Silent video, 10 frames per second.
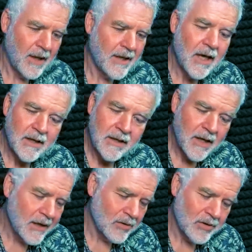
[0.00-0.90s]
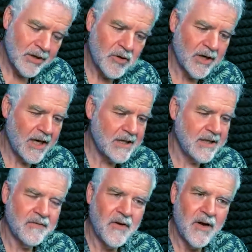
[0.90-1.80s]
Yeah, yeah. Look, you've got
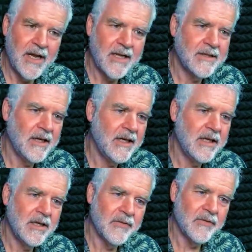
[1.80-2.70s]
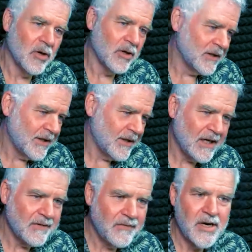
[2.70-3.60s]
asset financing, you've got
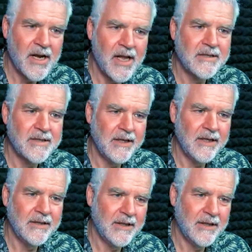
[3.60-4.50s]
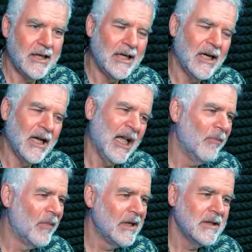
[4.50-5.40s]
debtor financing,
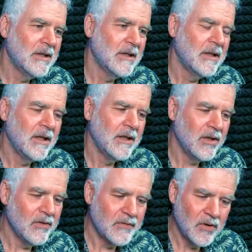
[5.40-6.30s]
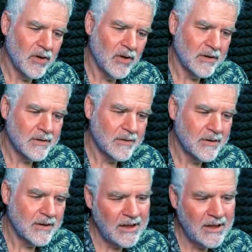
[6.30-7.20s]
um, you've got
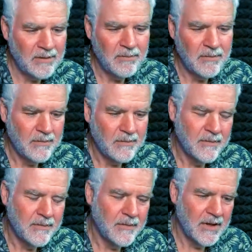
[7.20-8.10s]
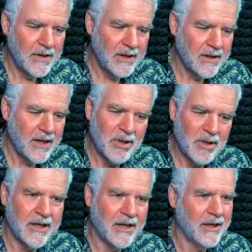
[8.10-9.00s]
um, the
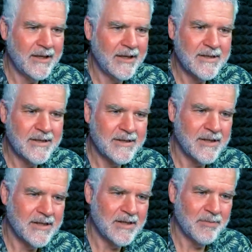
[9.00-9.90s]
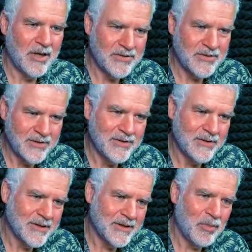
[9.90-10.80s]
ability to lease as opposed to
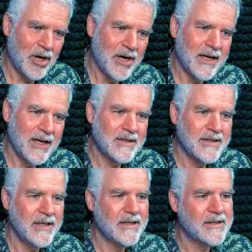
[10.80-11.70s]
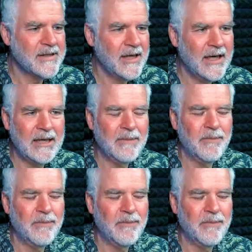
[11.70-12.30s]
to buying mm-hmm. assets. Mm-hmm.